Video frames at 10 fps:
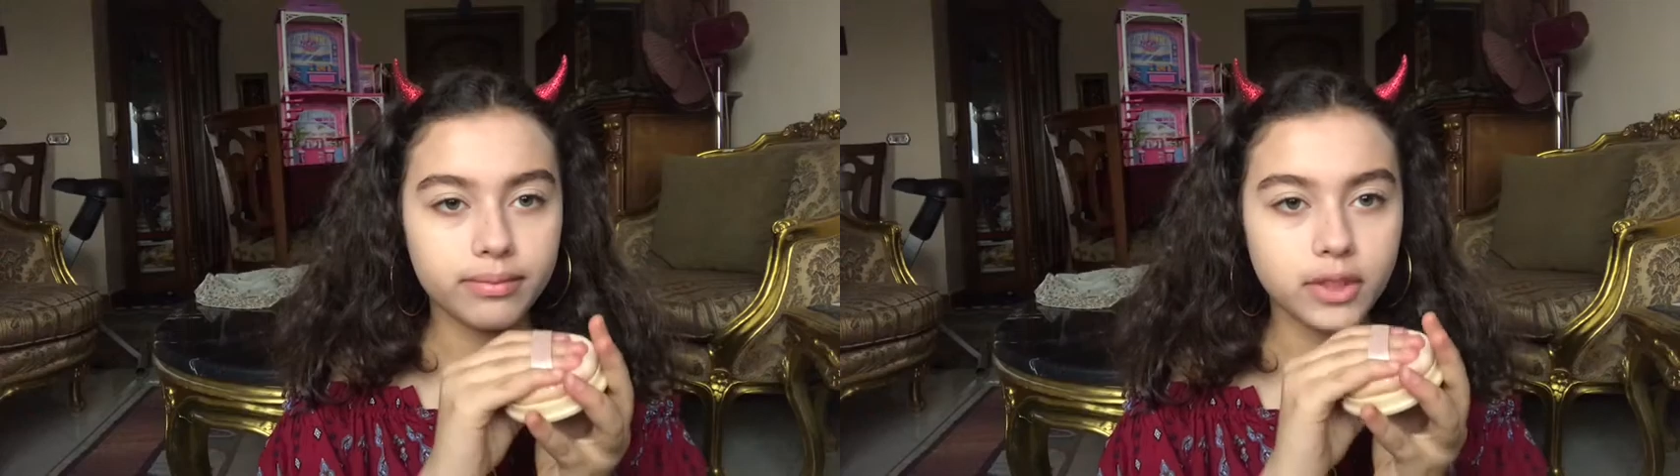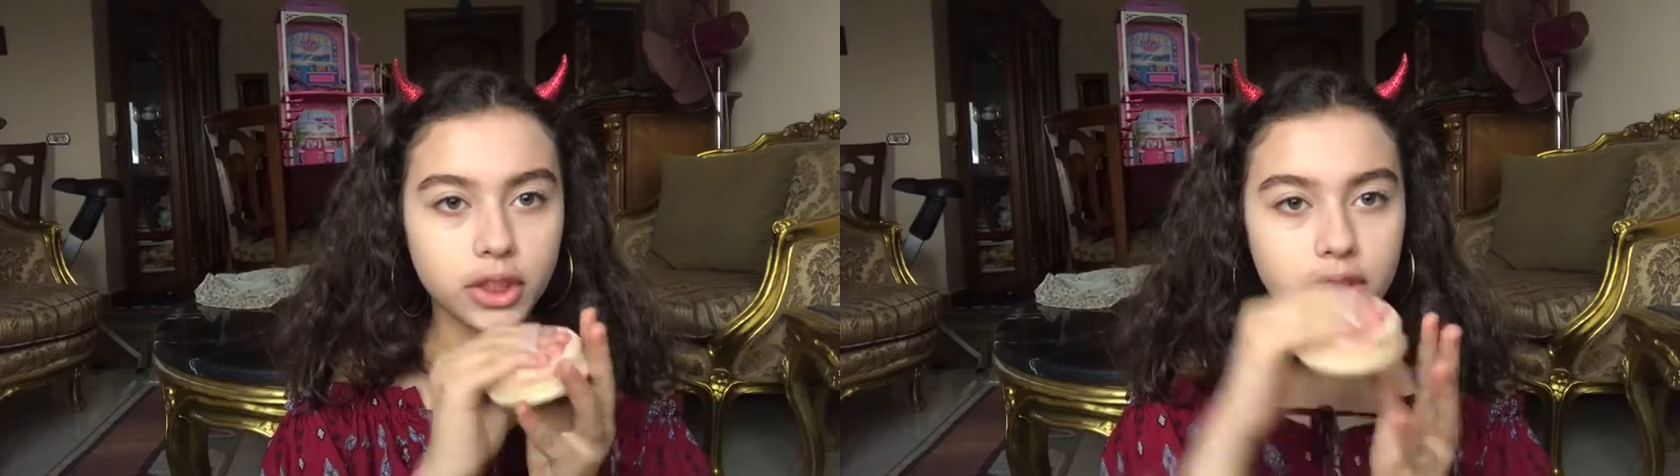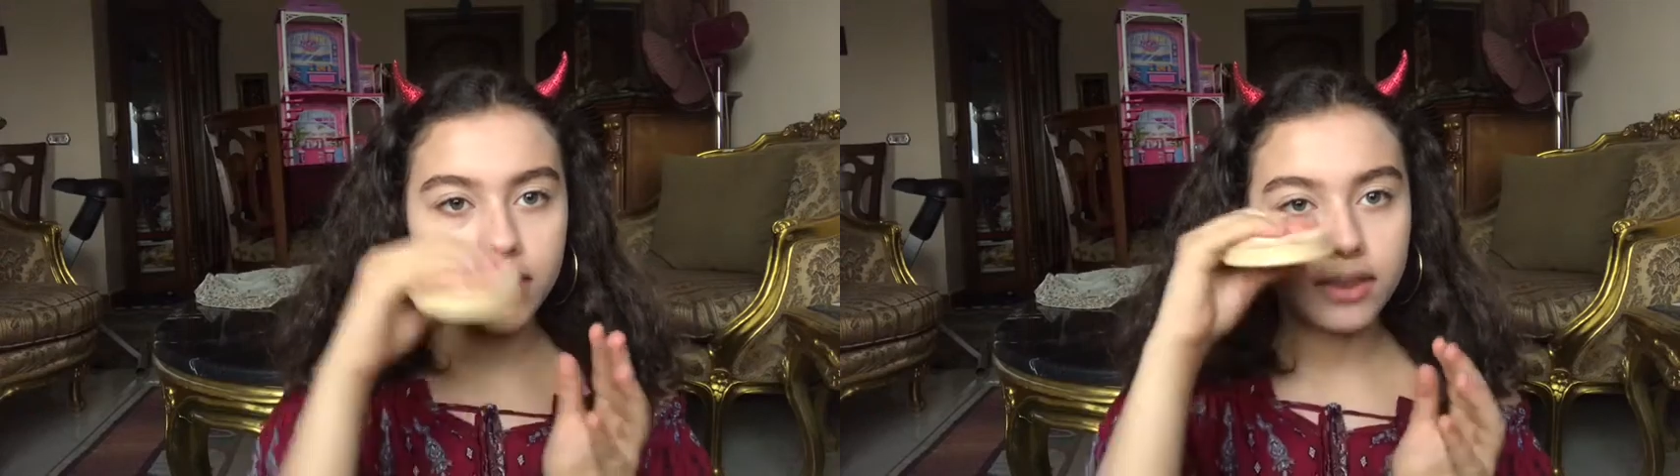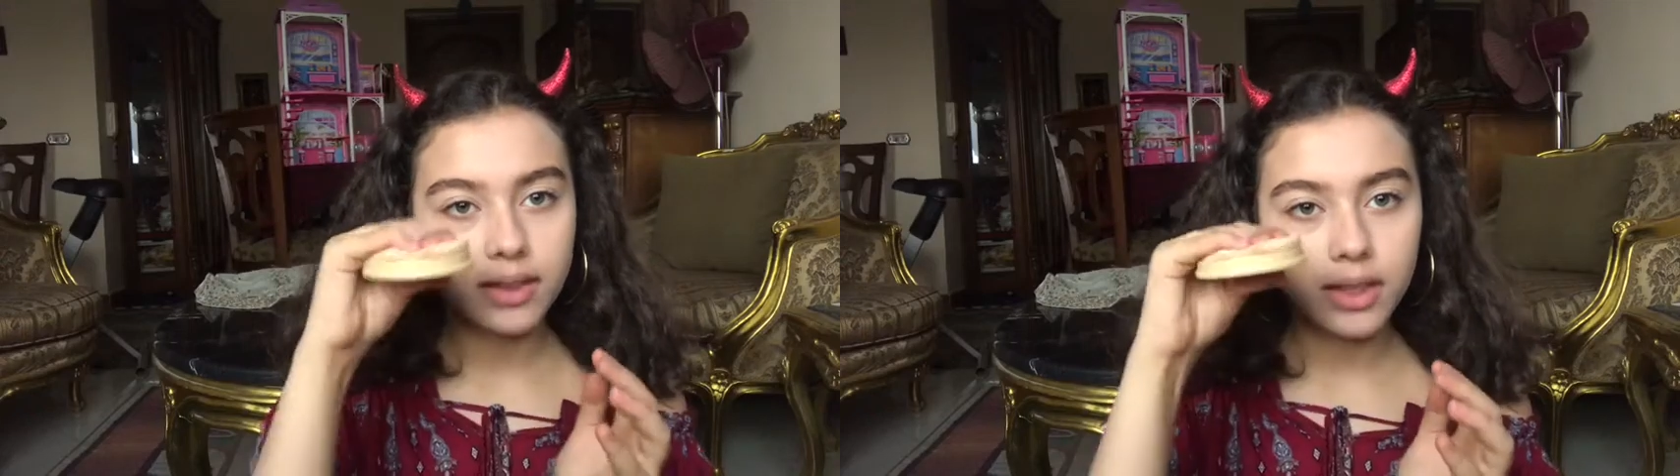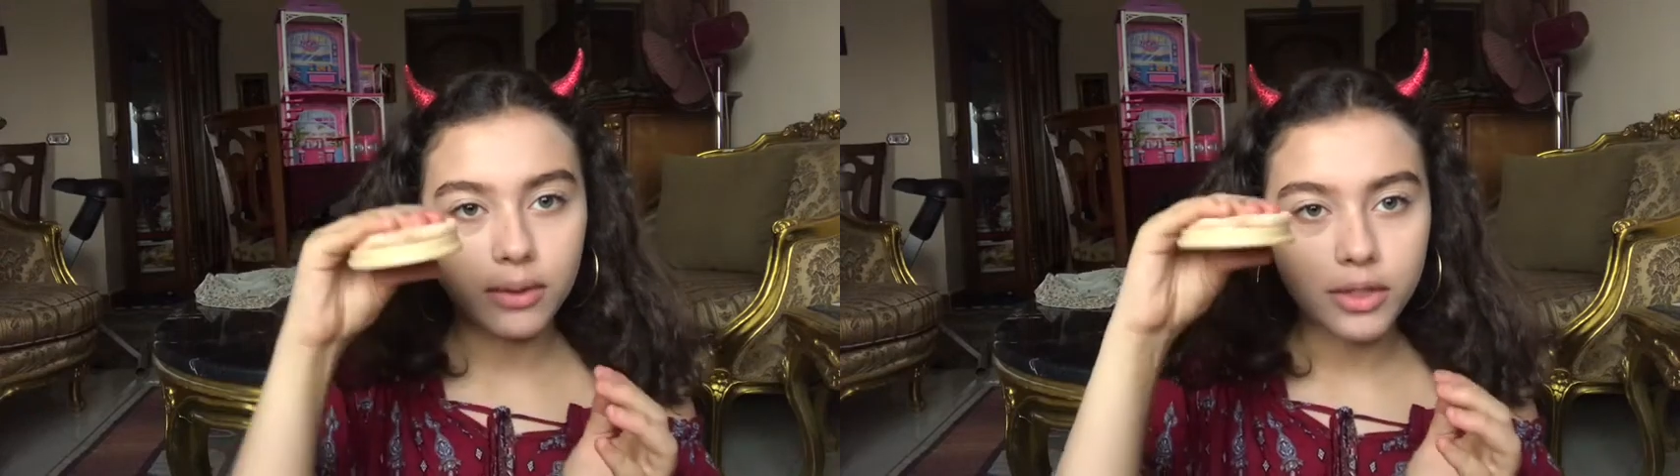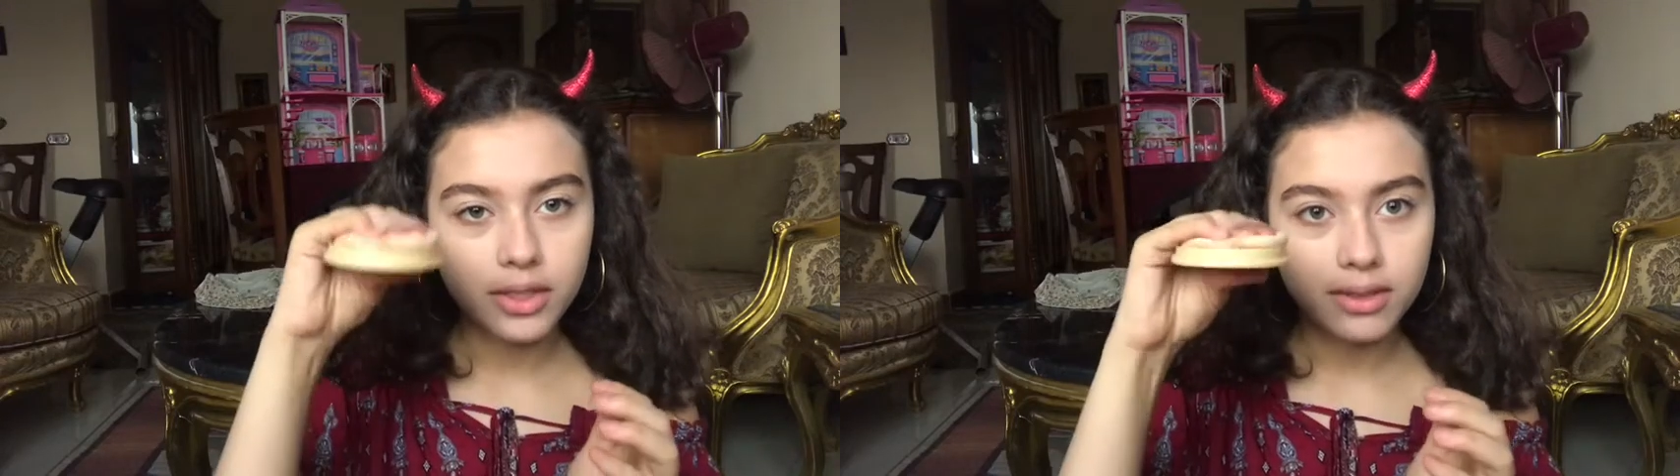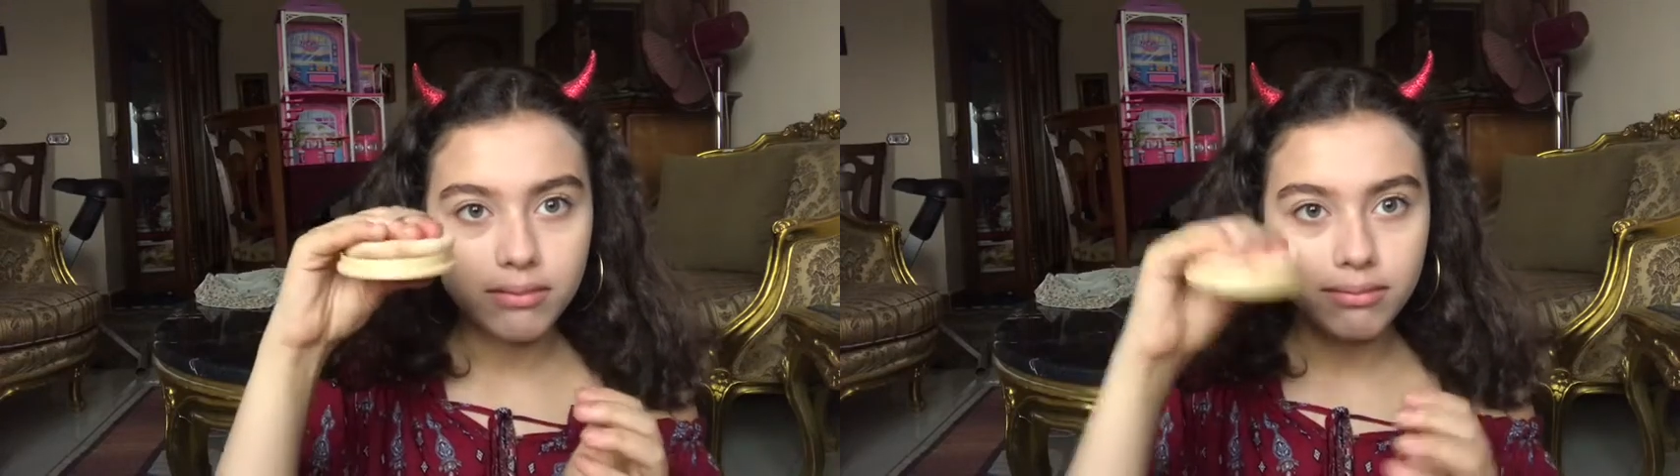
Just, you know, just